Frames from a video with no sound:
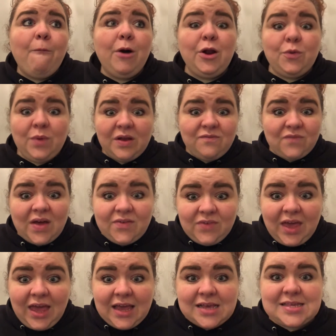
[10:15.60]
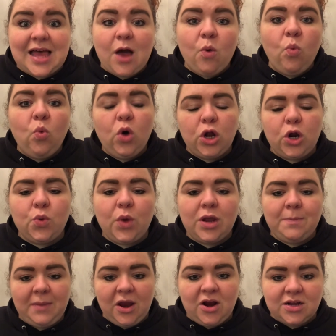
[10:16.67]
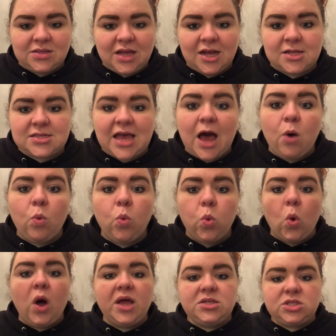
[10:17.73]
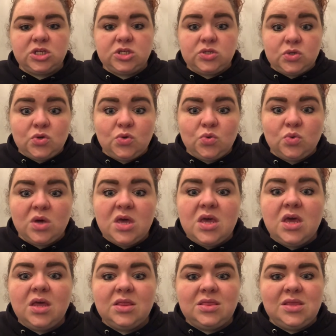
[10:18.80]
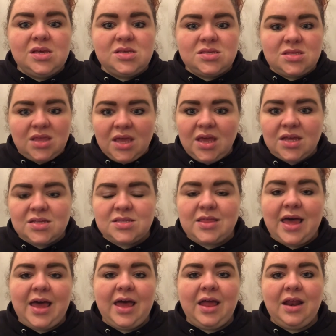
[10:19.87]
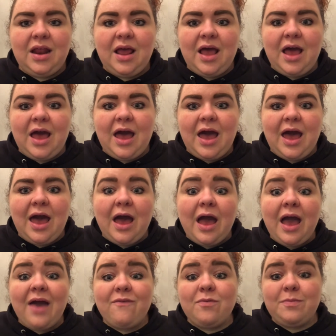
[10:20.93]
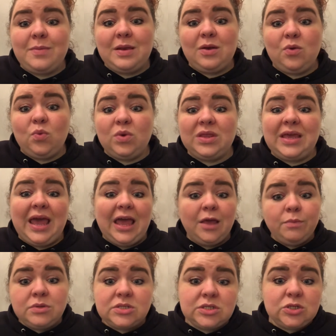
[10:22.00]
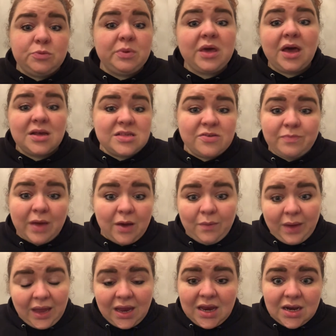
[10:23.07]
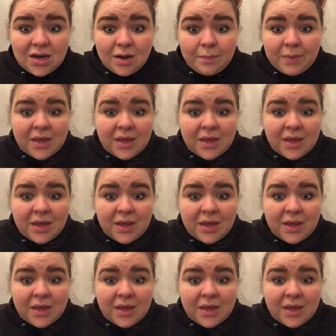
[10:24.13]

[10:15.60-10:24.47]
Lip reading: I want to run 5Ks. I want to run marathons. I want to do these things that I haven't been really able to do because of my weight.